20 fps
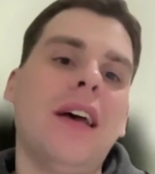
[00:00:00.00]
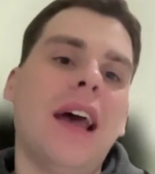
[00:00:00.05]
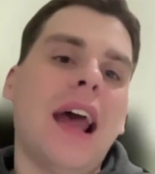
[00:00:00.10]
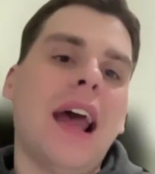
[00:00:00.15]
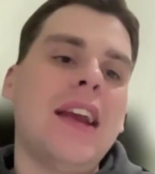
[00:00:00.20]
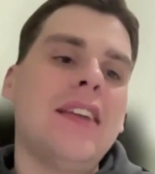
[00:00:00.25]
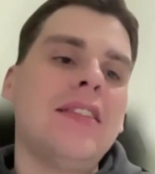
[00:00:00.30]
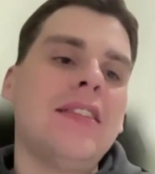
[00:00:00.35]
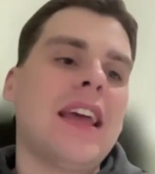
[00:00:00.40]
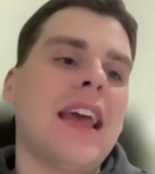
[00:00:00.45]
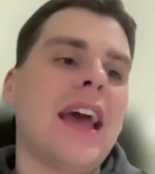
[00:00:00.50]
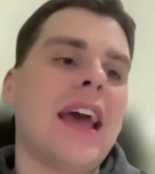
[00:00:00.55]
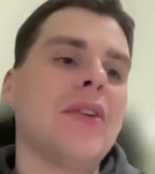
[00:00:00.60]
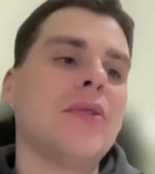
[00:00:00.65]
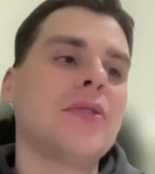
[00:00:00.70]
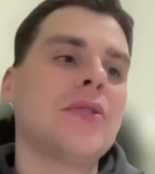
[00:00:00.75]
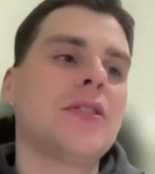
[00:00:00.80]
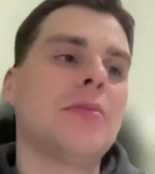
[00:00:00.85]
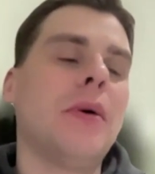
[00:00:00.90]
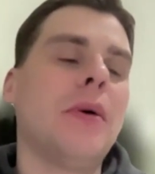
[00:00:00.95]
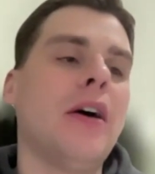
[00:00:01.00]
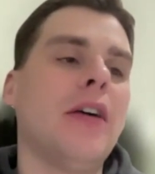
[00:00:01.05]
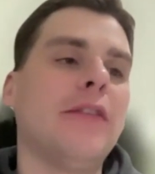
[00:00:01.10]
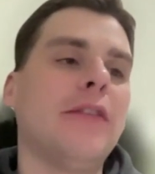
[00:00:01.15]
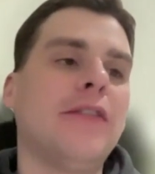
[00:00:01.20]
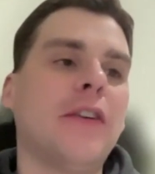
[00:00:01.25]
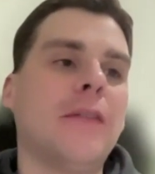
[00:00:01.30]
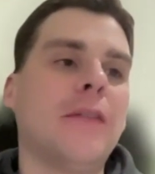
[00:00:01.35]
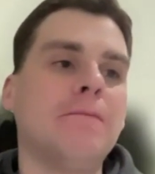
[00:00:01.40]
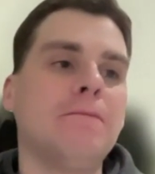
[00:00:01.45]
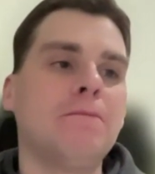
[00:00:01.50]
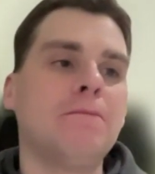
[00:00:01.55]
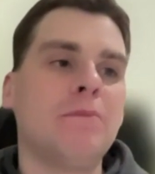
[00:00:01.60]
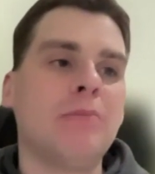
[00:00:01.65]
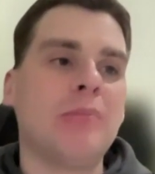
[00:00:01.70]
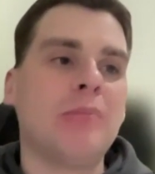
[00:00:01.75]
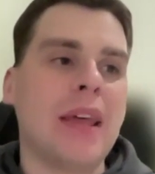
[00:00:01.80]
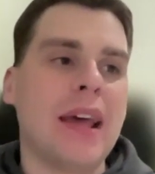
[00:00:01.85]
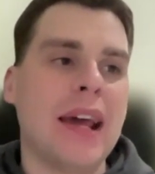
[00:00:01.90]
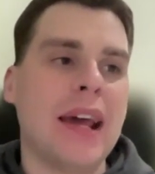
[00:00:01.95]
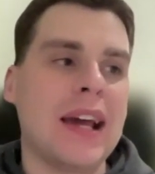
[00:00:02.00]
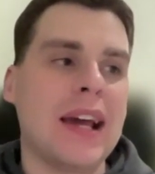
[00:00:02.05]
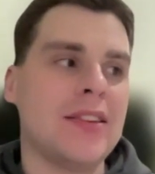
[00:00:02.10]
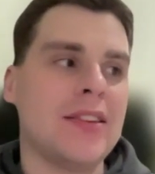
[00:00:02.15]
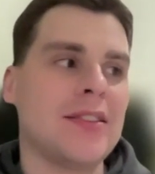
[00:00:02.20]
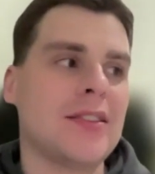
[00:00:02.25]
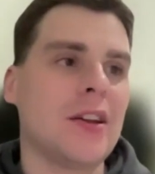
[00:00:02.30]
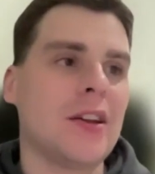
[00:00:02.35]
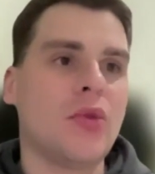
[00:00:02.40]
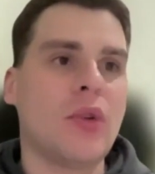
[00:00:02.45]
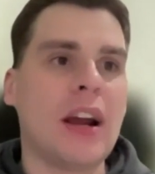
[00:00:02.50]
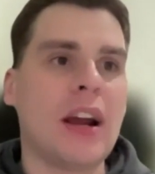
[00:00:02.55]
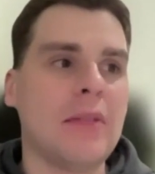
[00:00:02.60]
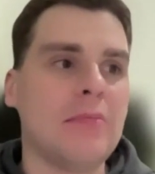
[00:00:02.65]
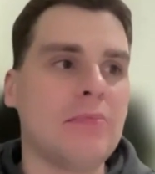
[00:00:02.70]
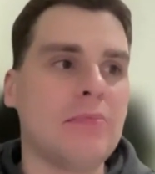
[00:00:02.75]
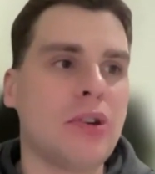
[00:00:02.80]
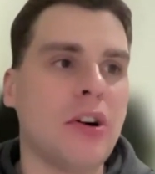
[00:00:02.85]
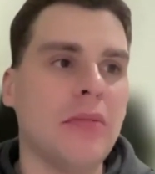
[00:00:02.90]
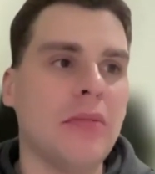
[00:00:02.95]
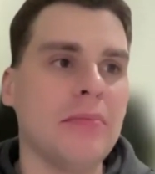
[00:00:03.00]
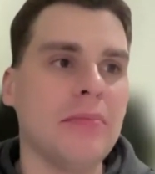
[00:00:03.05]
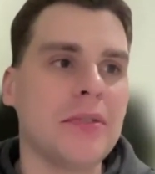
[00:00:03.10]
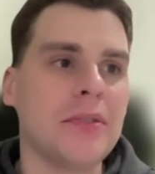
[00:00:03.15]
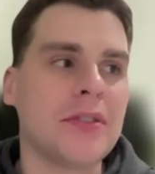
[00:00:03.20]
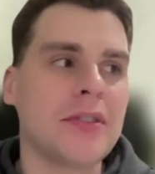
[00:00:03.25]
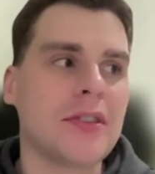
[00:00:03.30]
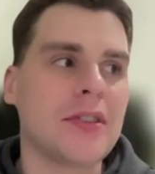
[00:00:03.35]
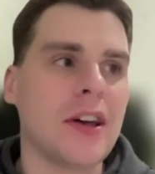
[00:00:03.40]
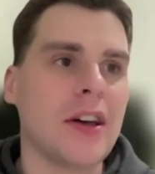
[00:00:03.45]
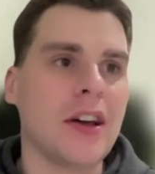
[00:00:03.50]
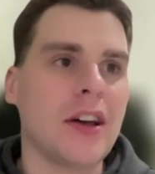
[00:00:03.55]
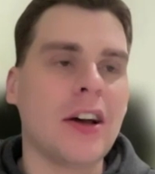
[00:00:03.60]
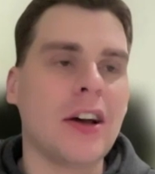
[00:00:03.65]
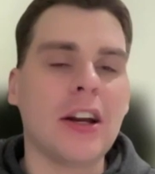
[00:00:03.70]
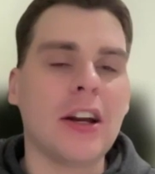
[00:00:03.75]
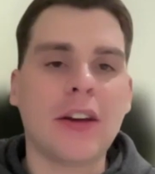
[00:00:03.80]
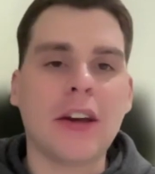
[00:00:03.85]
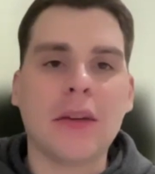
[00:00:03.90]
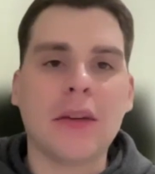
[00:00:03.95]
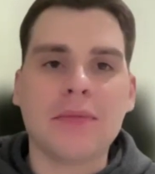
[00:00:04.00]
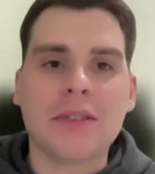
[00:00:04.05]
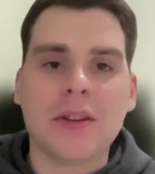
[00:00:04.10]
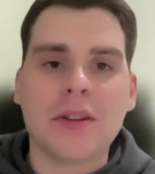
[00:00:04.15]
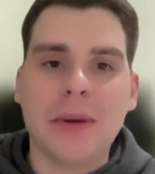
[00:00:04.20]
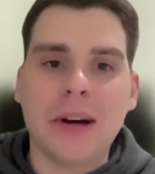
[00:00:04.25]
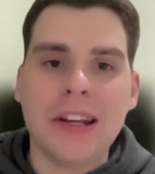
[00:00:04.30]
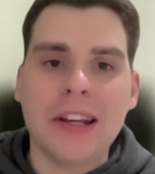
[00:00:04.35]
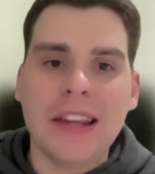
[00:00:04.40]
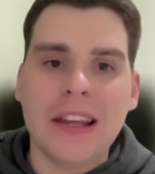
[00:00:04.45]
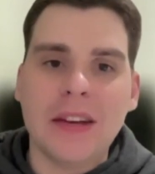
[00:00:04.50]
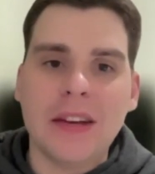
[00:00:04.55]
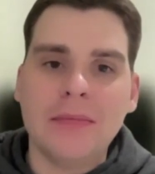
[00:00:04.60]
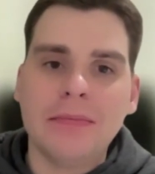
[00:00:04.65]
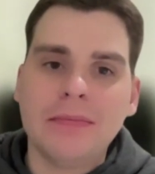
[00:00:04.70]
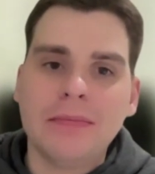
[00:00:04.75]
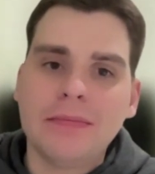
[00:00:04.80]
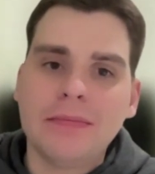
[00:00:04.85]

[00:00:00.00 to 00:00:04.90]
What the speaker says: Anything else apart from, I guess, great prompts that kind of comes to mind there?